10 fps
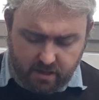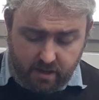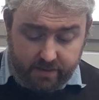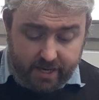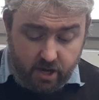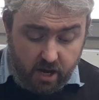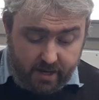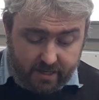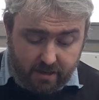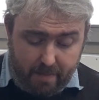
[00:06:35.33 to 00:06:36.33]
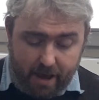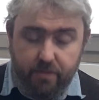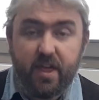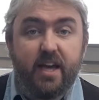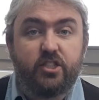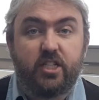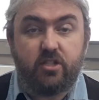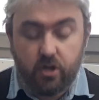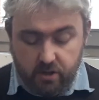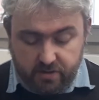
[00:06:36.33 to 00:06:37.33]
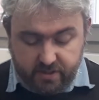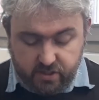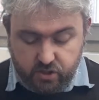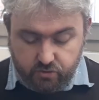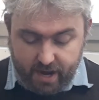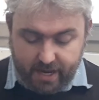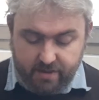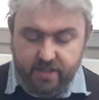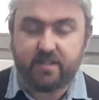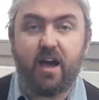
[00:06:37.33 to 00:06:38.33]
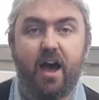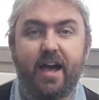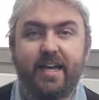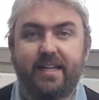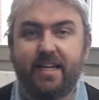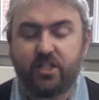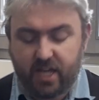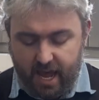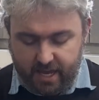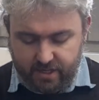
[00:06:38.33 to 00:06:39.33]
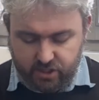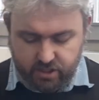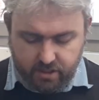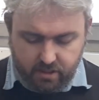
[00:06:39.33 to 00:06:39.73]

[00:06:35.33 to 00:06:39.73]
In her little mouth, she took the string that tied each cage